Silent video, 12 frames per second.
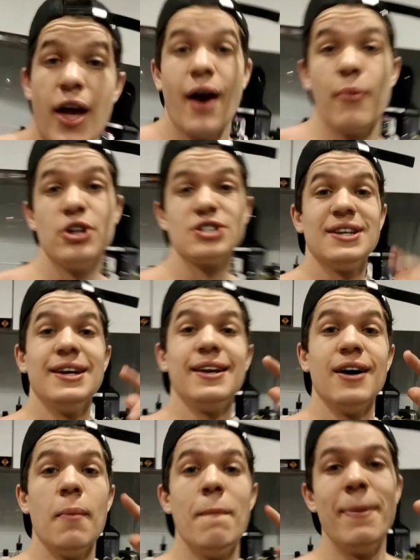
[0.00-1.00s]
and we just
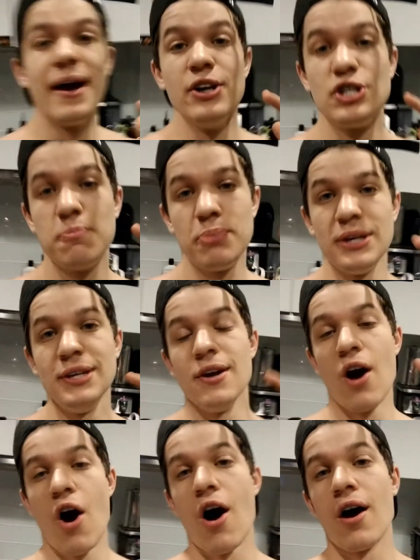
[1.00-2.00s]
hit a bench
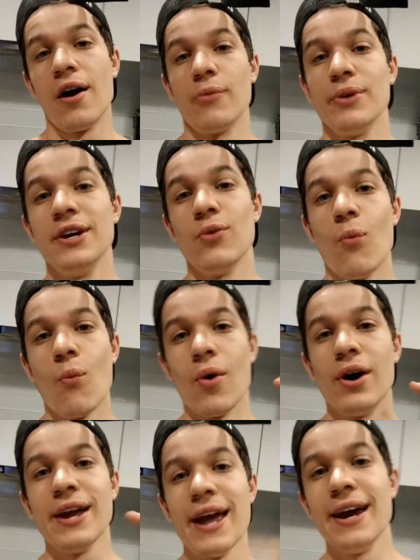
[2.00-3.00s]
PR. We hit
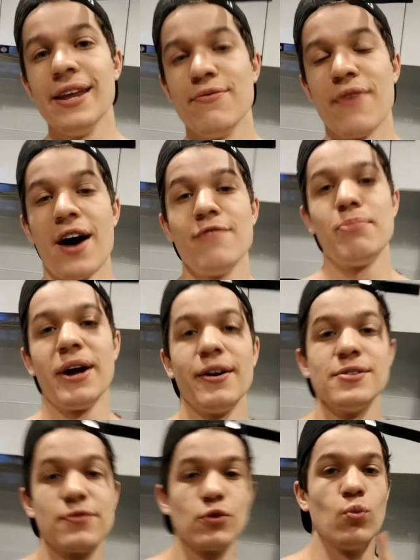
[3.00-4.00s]
185
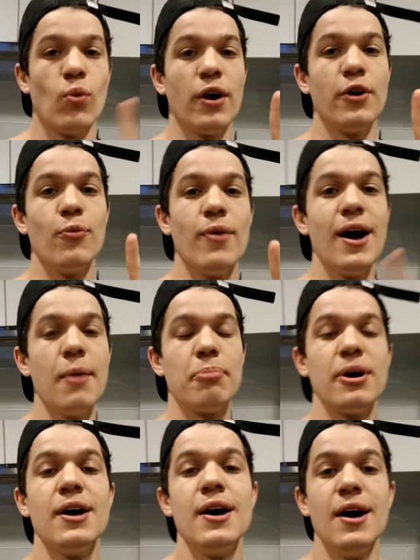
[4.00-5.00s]
pounds for one
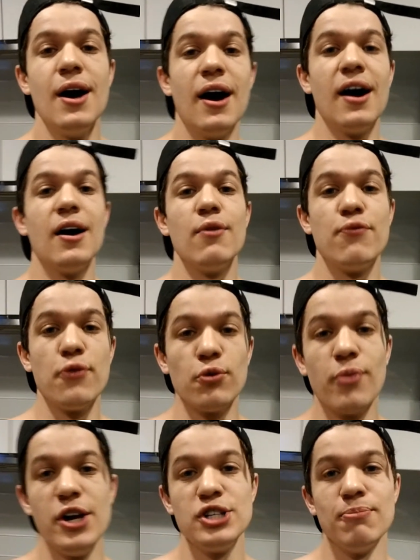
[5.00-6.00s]
rep, uh,
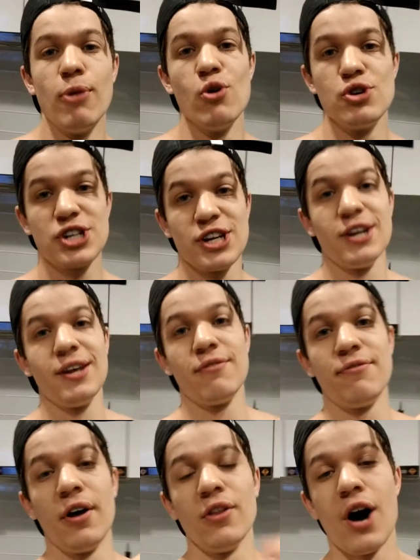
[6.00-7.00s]
full range of motion.
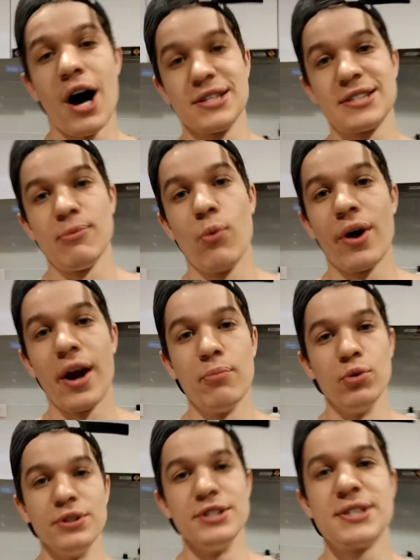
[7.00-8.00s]
It felt awesome and went
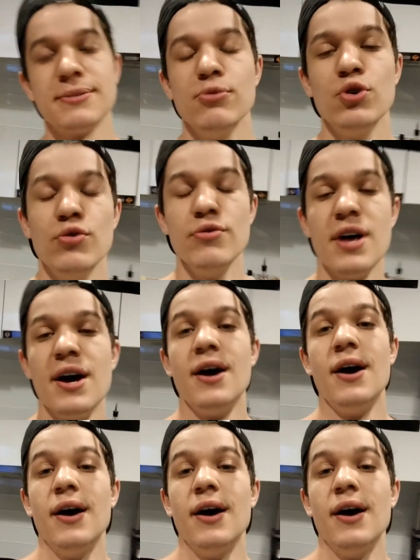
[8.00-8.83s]
up really smooth.